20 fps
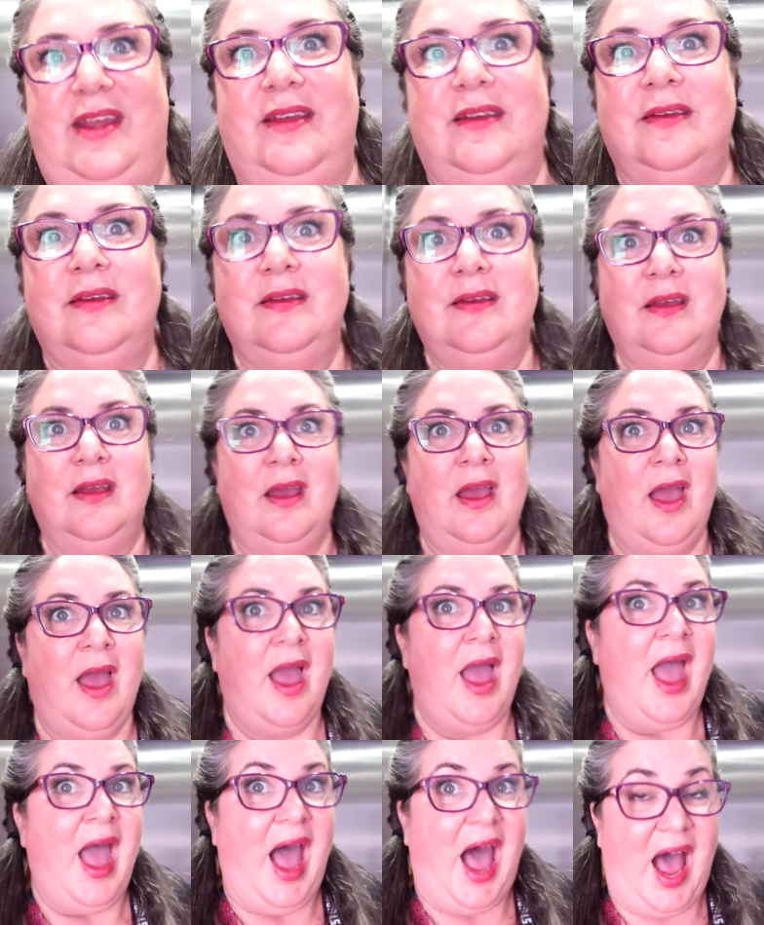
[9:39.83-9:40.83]

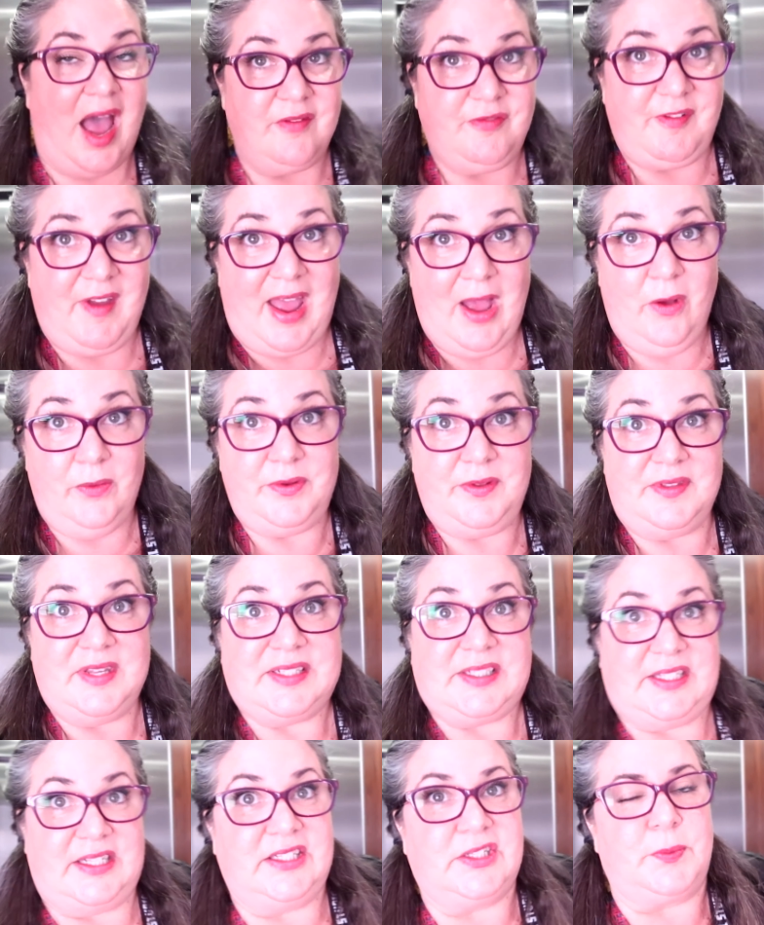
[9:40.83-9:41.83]
I found the
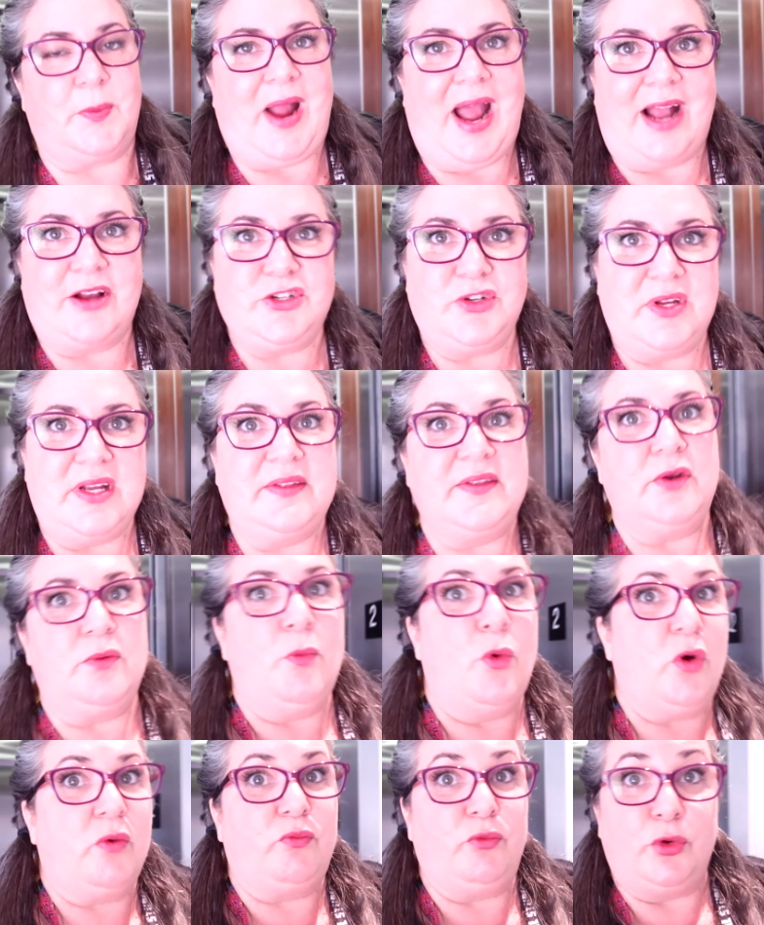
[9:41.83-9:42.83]
seats were actually a little
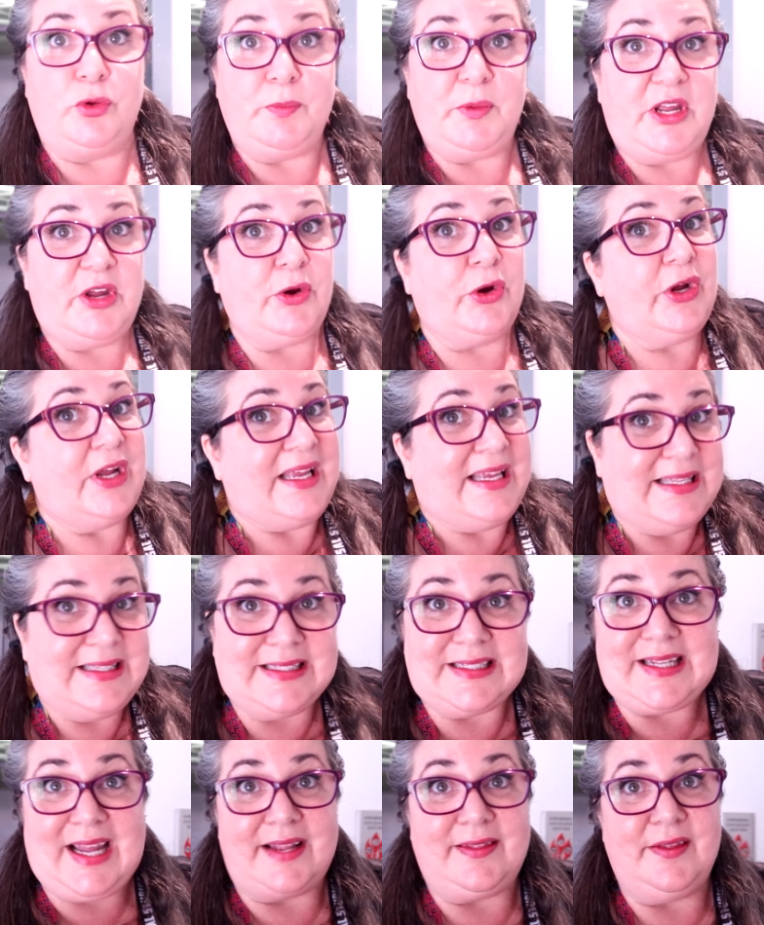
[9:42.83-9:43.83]
more roomier
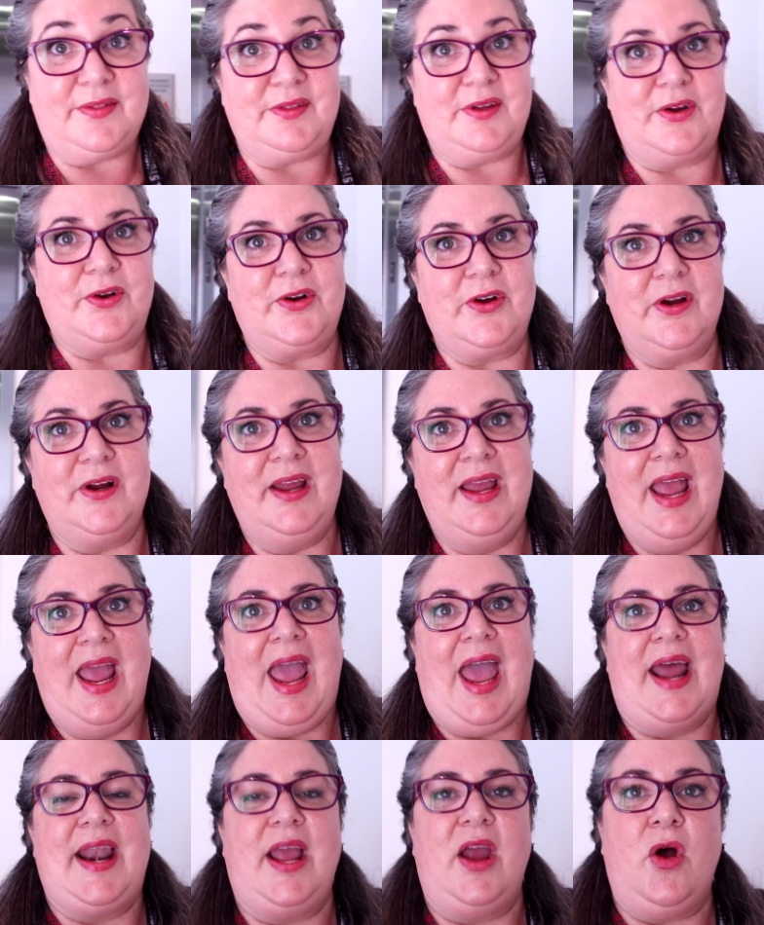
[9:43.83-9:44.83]
inside the theater,
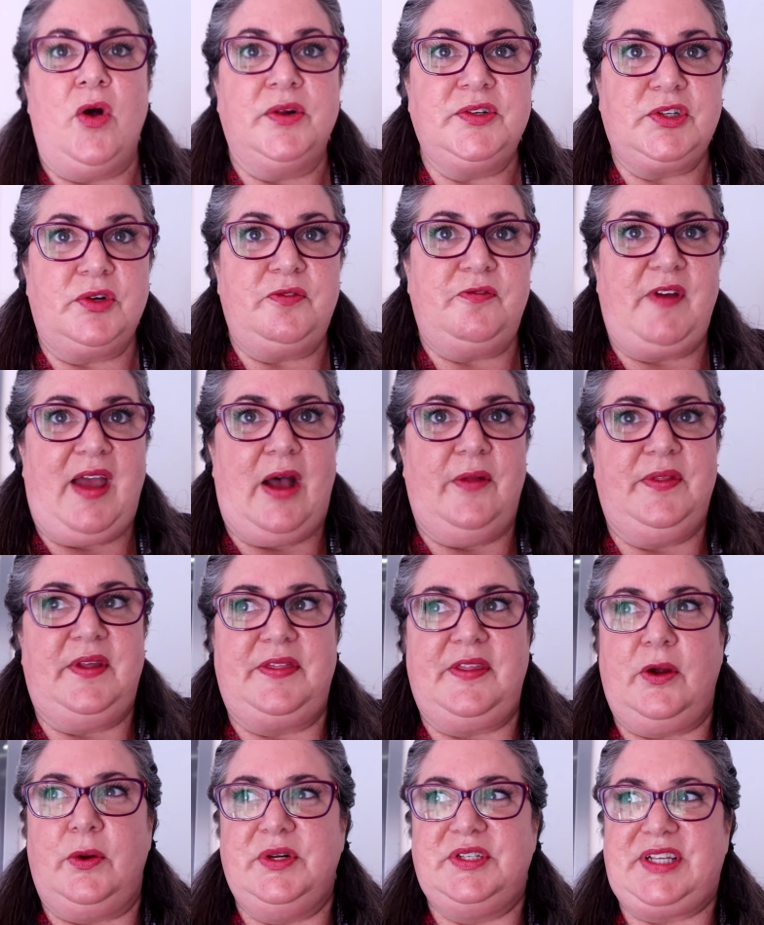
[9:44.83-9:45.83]
and I also found
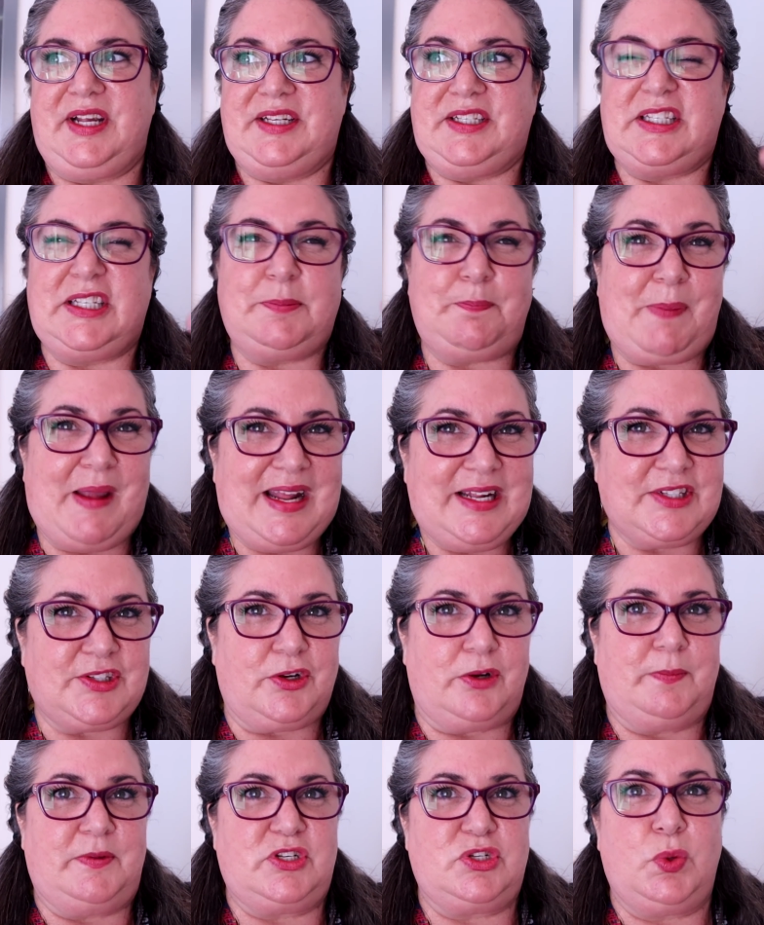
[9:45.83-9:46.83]
that there was a
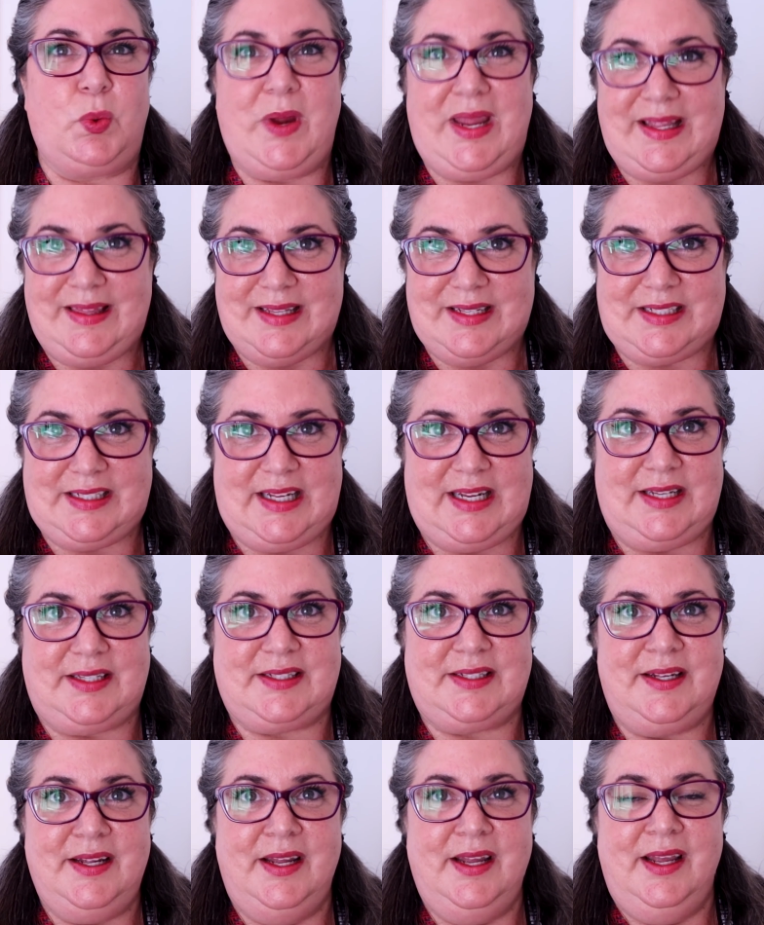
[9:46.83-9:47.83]
spacer between the
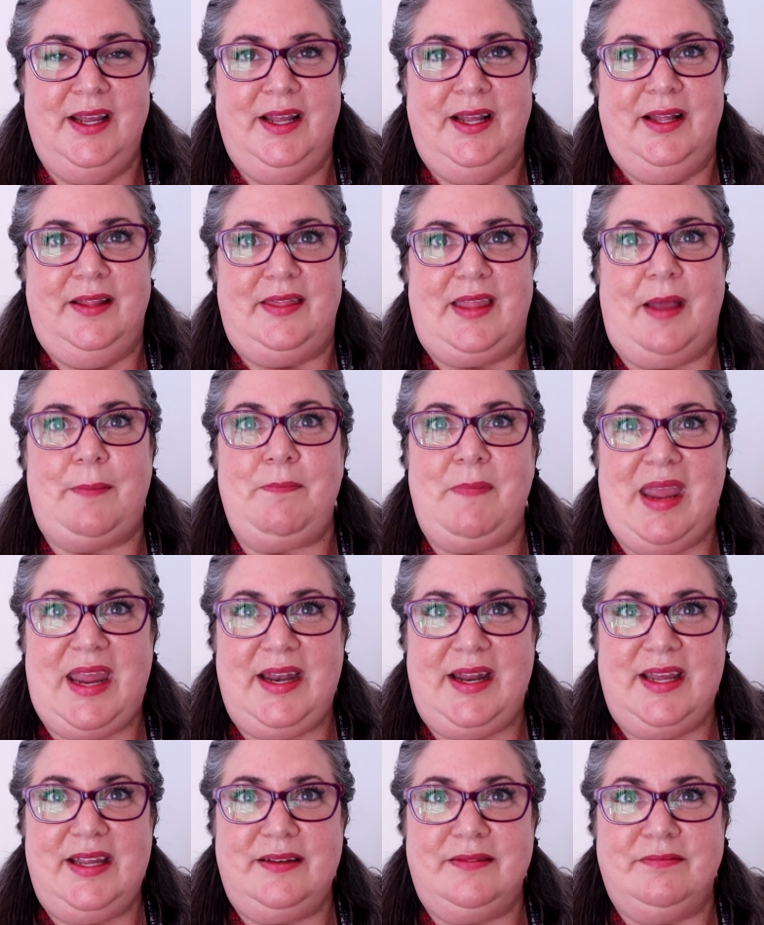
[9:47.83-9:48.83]
seats that
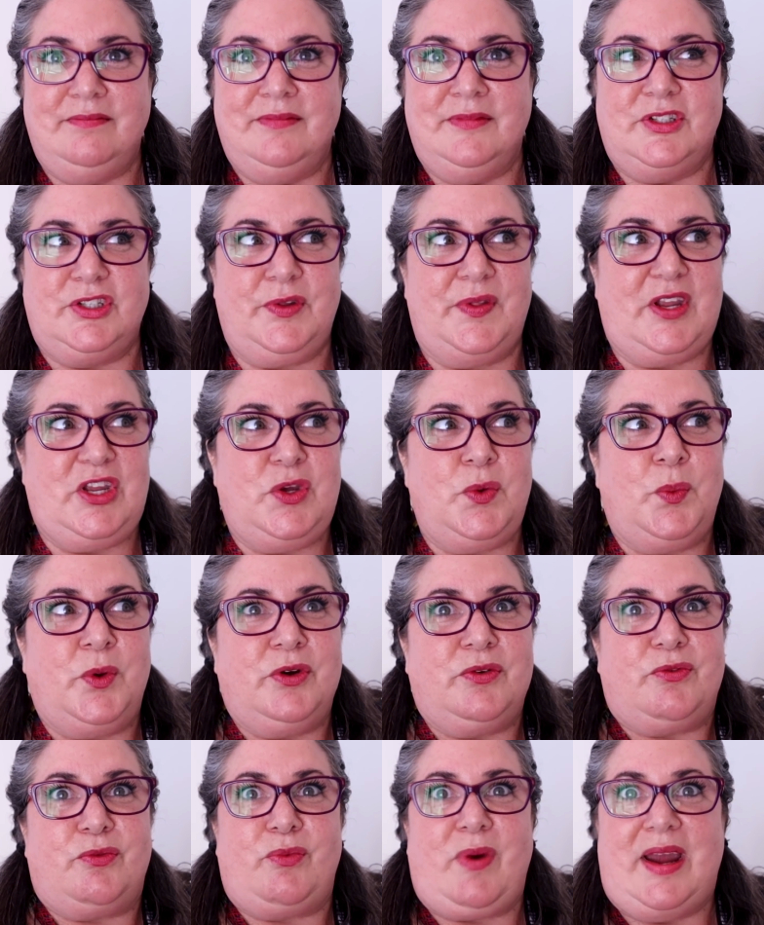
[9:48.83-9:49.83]
made it so that you
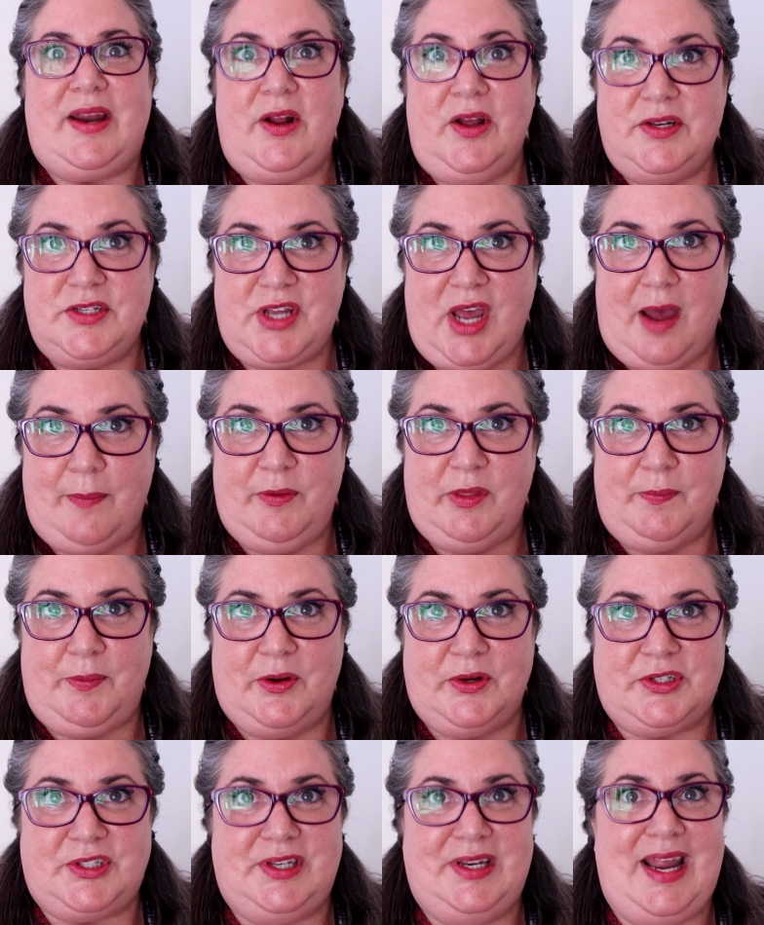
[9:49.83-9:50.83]
weren't right on top of the
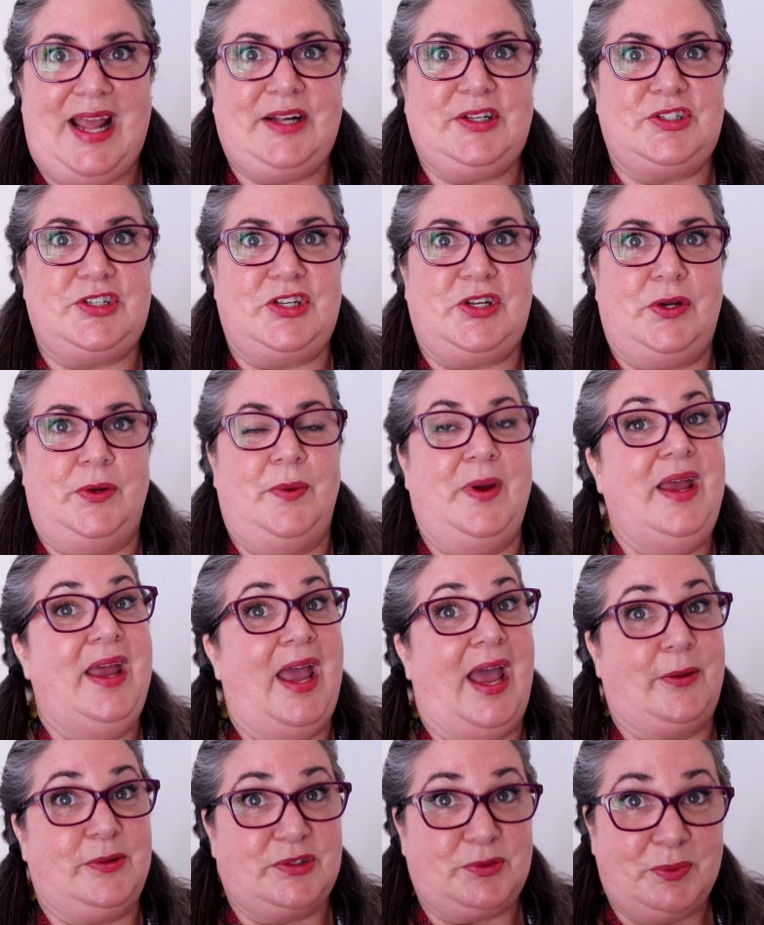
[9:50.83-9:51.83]
person next to you.
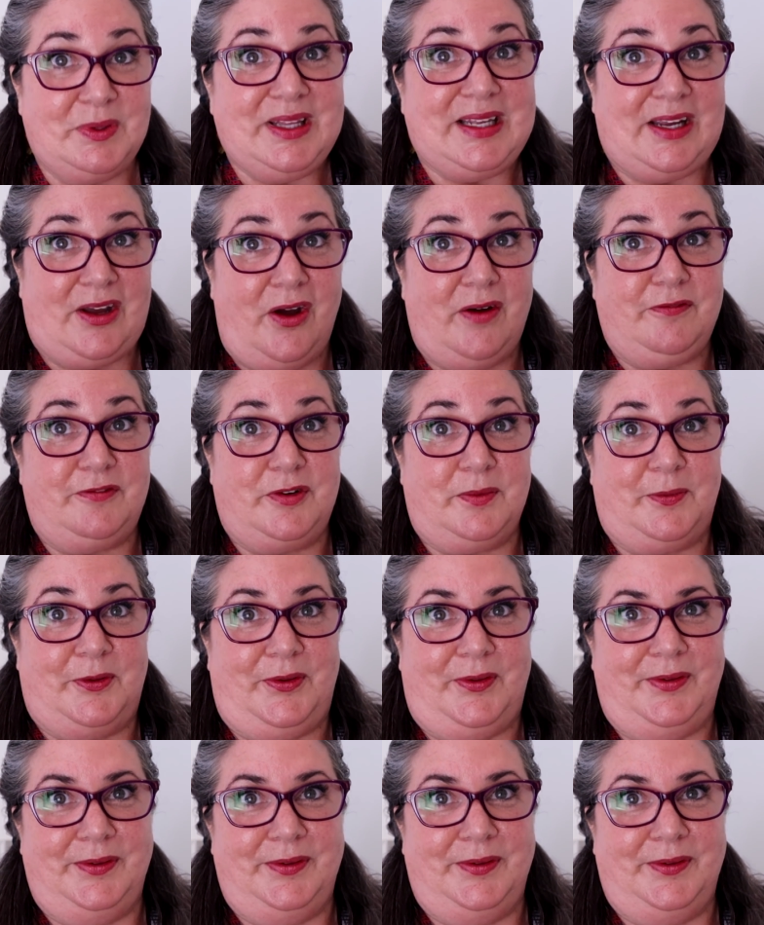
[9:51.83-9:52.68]
It was really comfortable.